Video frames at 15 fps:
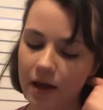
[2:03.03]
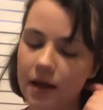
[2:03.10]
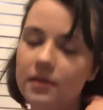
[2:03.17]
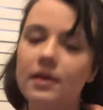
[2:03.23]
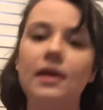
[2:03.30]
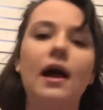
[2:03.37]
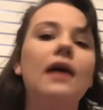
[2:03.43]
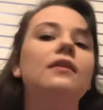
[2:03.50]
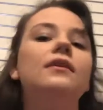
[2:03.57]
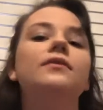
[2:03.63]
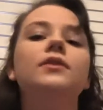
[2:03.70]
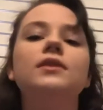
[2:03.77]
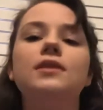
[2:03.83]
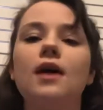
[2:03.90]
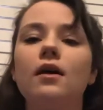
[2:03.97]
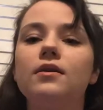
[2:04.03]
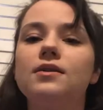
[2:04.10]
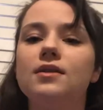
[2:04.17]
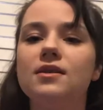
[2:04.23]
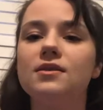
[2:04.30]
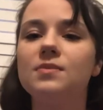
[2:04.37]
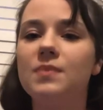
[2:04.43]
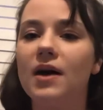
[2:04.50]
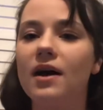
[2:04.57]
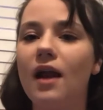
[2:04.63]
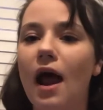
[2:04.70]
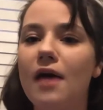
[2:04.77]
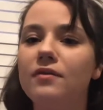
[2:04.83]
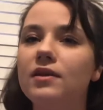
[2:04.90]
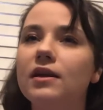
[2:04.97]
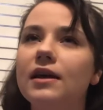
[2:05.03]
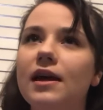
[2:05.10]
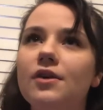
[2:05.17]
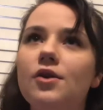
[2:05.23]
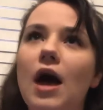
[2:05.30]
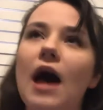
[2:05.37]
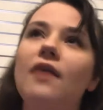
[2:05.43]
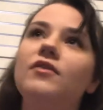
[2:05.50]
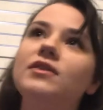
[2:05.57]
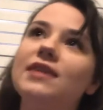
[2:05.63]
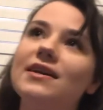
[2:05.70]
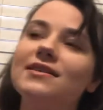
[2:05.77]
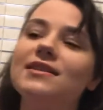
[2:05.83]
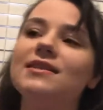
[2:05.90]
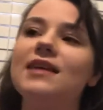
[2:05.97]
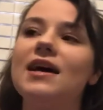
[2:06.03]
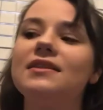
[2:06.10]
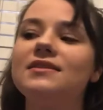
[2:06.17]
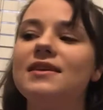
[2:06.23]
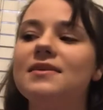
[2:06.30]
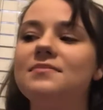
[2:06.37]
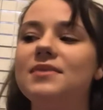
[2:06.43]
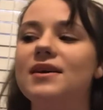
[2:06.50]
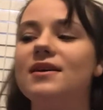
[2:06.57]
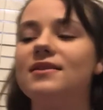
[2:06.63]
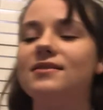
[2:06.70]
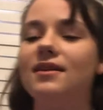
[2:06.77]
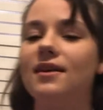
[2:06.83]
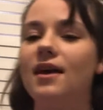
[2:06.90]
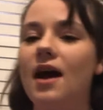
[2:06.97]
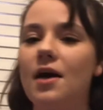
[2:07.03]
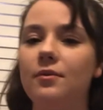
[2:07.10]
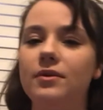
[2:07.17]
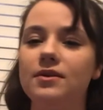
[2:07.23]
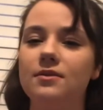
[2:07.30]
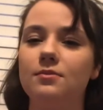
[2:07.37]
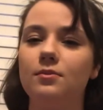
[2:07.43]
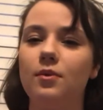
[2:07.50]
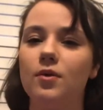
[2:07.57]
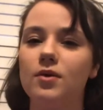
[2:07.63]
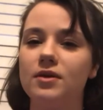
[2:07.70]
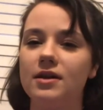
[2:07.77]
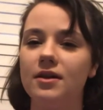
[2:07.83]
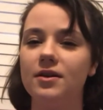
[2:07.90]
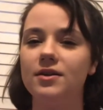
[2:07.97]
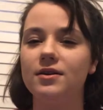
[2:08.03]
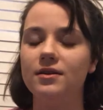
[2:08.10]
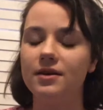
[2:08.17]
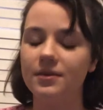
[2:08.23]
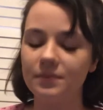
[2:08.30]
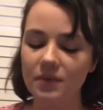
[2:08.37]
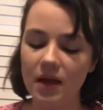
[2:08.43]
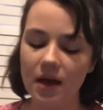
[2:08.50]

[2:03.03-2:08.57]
and then I live in Texas, but I feel like I don't have a Texas accent because like I wasn't born here, you know?